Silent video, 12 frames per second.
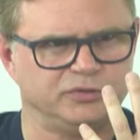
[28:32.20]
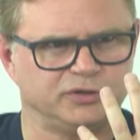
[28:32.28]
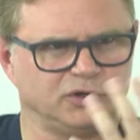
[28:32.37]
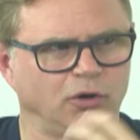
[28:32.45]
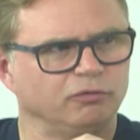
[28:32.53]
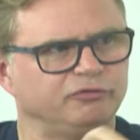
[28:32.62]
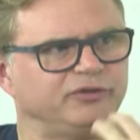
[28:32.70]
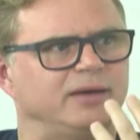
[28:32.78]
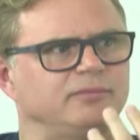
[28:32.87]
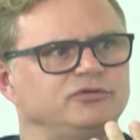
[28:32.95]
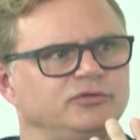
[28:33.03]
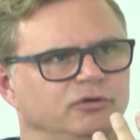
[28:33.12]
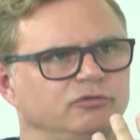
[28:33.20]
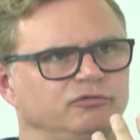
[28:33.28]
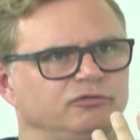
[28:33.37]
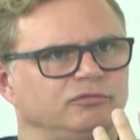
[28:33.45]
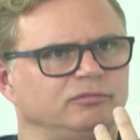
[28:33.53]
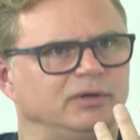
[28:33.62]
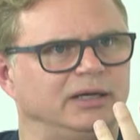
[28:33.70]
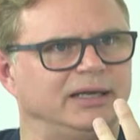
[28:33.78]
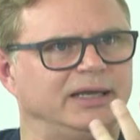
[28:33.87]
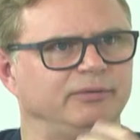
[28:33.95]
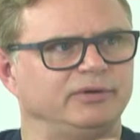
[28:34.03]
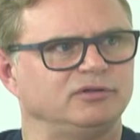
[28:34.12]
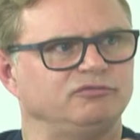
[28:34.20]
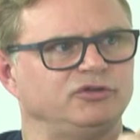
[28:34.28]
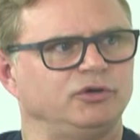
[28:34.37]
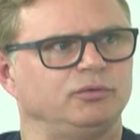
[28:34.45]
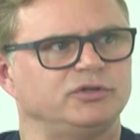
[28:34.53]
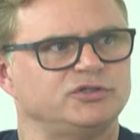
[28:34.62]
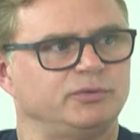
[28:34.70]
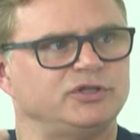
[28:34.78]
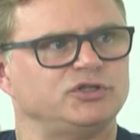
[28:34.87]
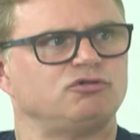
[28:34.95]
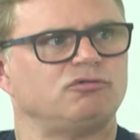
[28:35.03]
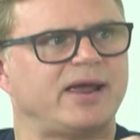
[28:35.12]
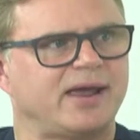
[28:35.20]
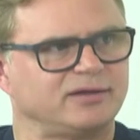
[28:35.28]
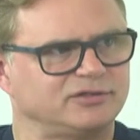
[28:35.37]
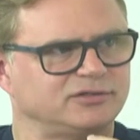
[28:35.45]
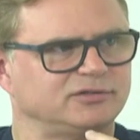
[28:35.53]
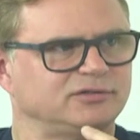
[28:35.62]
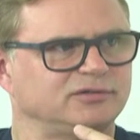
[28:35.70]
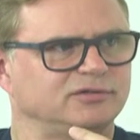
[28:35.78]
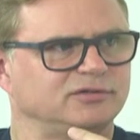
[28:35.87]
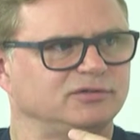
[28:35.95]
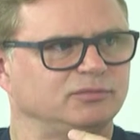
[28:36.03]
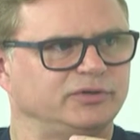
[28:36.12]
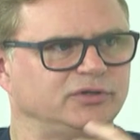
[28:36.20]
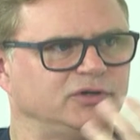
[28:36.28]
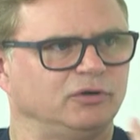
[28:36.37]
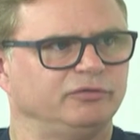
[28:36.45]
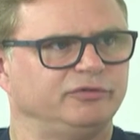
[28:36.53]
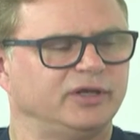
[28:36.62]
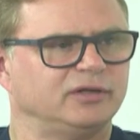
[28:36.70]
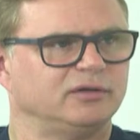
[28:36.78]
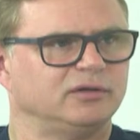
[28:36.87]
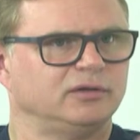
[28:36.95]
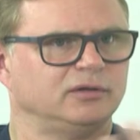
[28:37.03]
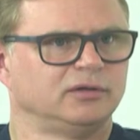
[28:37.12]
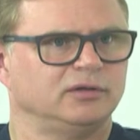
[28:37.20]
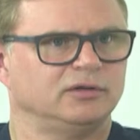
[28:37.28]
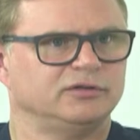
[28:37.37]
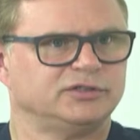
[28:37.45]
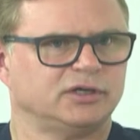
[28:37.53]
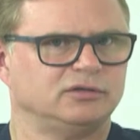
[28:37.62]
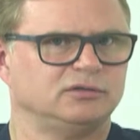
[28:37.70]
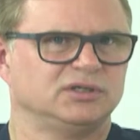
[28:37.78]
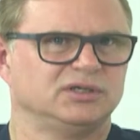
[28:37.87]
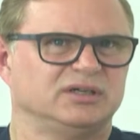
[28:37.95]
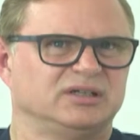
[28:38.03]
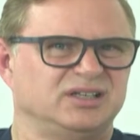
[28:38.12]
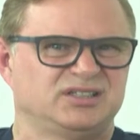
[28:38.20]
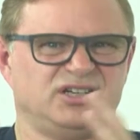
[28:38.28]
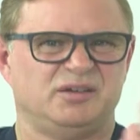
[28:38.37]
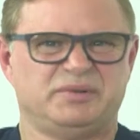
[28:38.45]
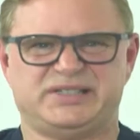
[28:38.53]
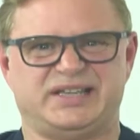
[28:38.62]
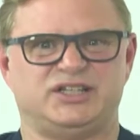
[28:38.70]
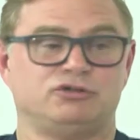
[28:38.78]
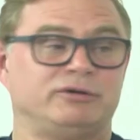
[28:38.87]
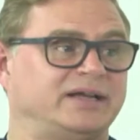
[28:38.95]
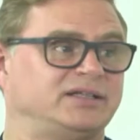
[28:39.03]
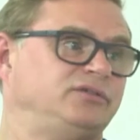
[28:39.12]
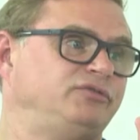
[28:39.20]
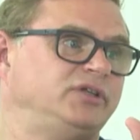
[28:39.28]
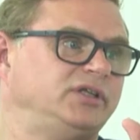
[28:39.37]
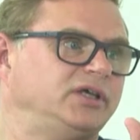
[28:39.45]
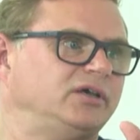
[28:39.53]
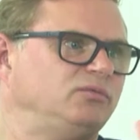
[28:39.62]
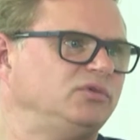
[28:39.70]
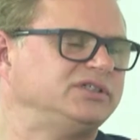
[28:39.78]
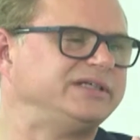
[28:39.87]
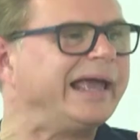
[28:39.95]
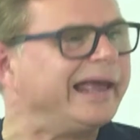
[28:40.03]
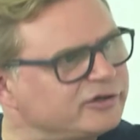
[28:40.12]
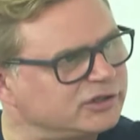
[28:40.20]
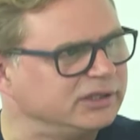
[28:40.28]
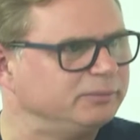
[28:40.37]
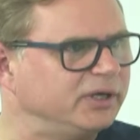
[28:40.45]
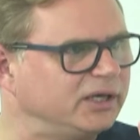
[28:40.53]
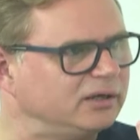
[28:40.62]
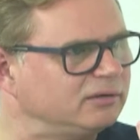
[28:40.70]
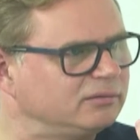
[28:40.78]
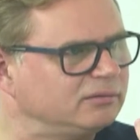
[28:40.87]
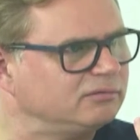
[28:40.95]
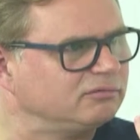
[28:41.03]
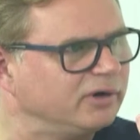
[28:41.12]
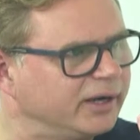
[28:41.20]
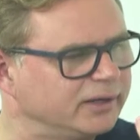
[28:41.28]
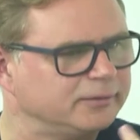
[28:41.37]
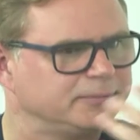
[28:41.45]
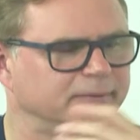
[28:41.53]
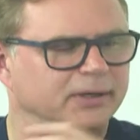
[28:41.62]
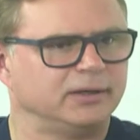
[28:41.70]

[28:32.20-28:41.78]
the concept of allowing the viewer to interact with the content. So the term is interactive video. What does that actually mean, right?